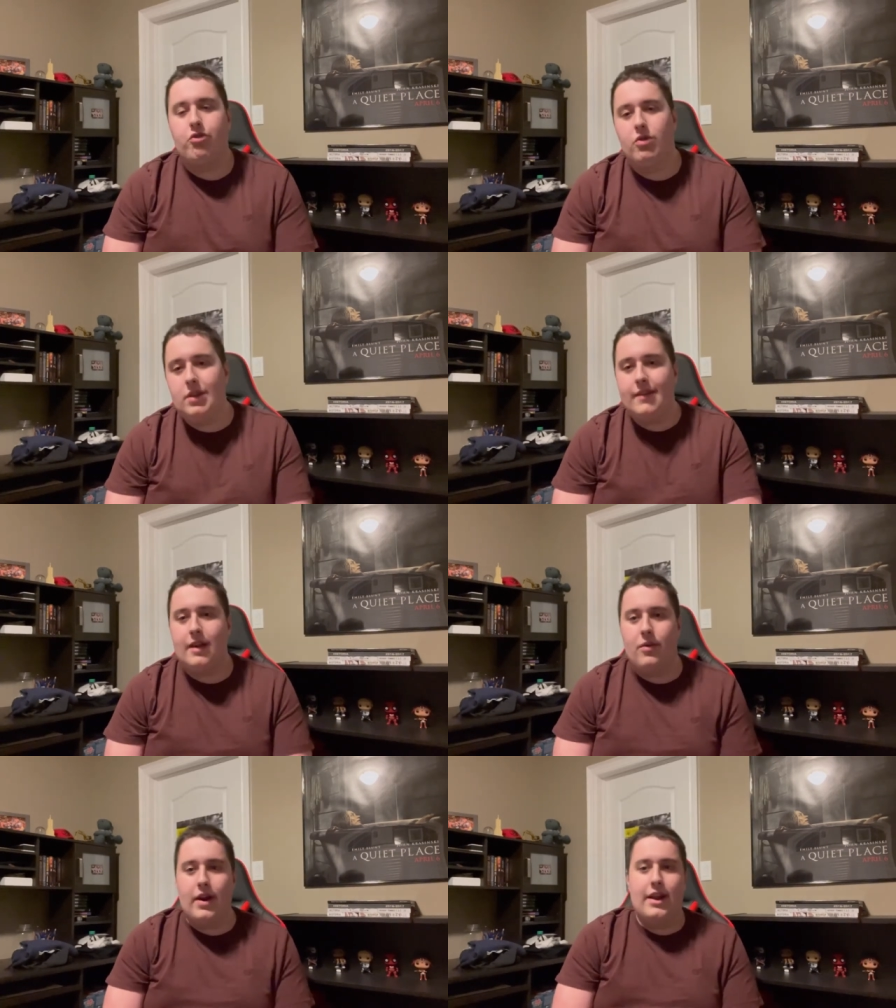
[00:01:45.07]
let's
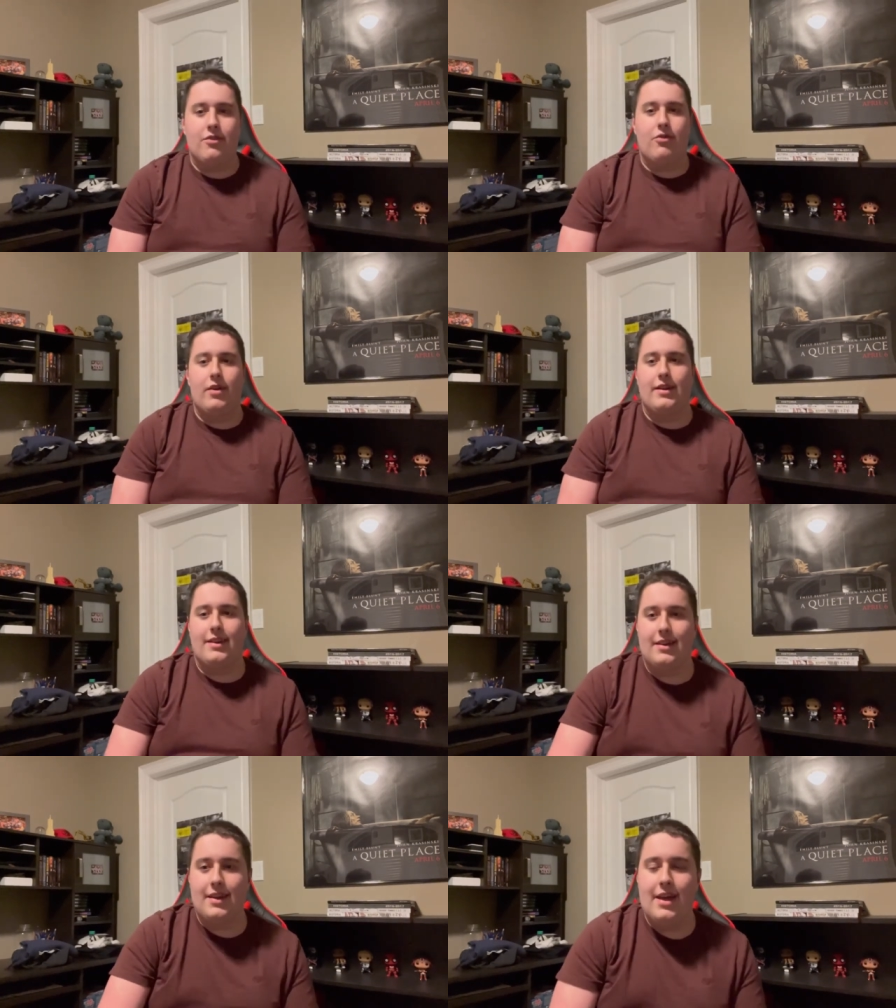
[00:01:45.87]
get right into
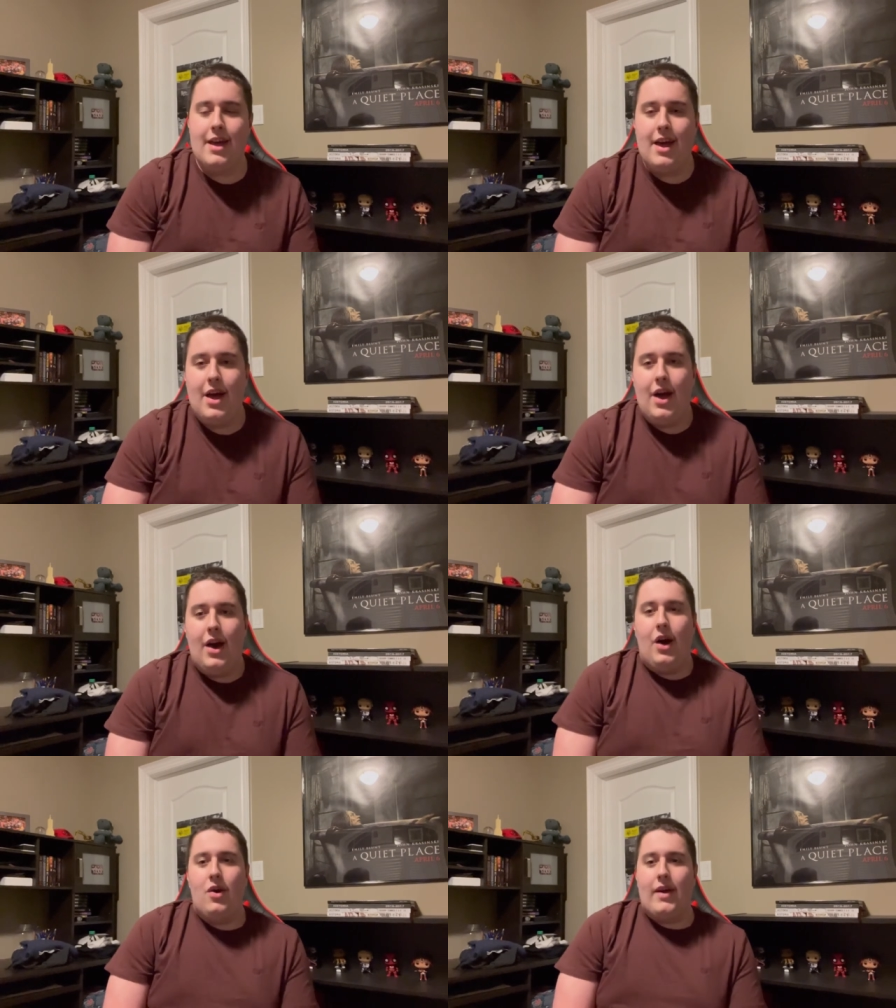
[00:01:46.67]
it.
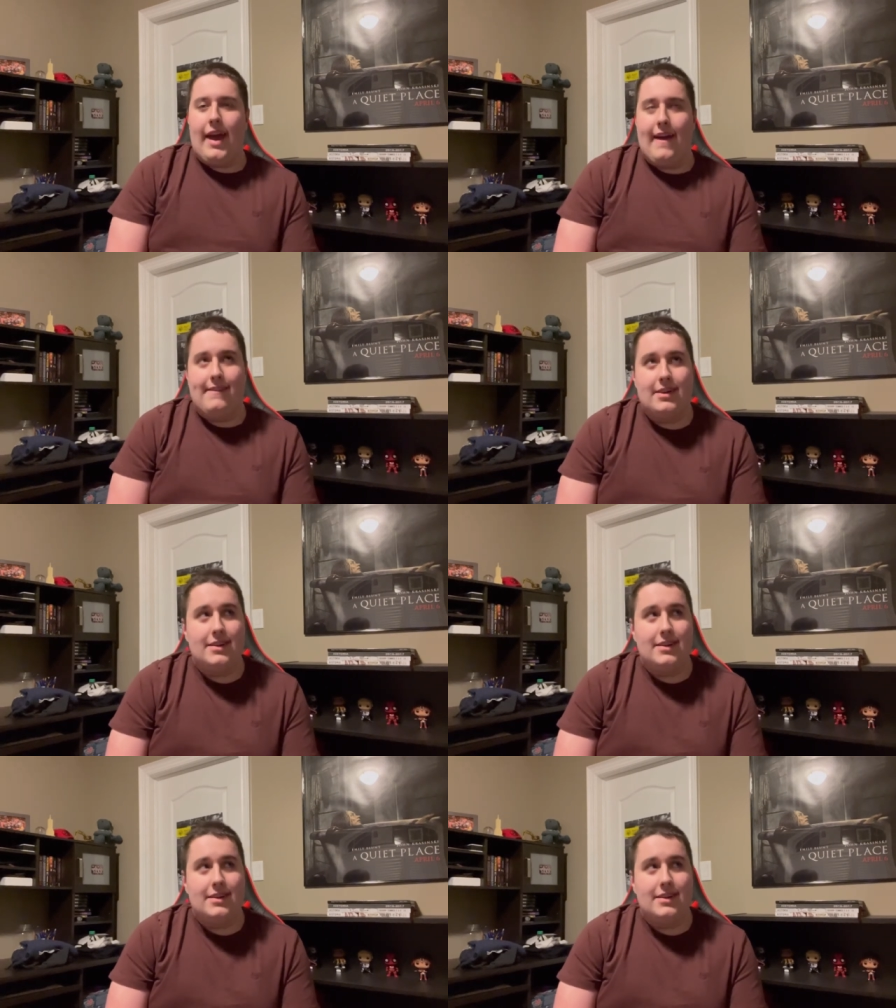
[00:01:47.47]
Okay.